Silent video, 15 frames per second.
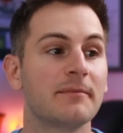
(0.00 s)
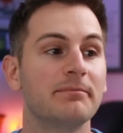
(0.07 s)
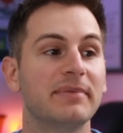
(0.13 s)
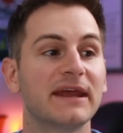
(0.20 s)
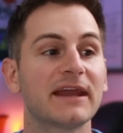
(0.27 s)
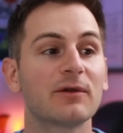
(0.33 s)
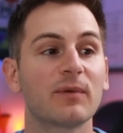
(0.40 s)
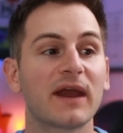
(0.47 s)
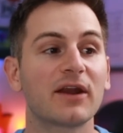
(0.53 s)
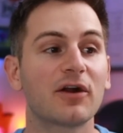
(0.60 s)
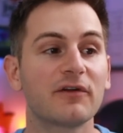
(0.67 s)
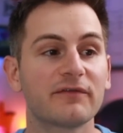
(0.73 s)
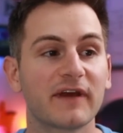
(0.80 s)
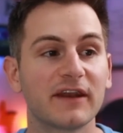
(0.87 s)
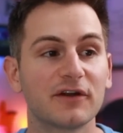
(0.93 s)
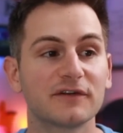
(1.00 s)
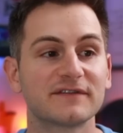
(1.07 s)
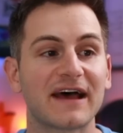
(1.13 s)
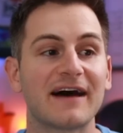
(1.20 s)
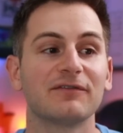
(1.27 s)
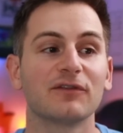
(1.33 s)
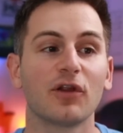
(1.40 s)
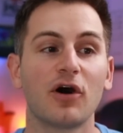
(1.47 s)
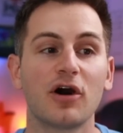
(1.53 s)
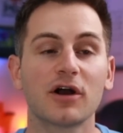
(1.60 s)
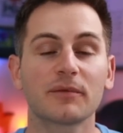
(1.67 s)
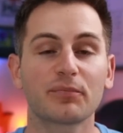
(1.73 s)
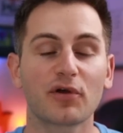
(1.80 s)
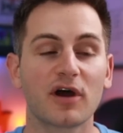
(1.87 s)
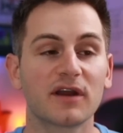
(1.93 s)
Big radar vendors have
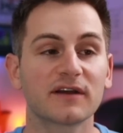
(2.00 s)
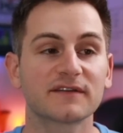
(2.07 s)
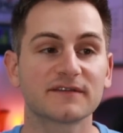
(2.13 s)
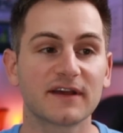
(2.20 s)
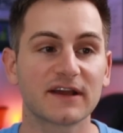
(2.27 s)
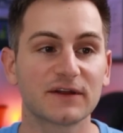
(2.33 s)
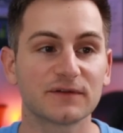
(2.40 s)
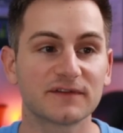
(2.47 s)
long product cycle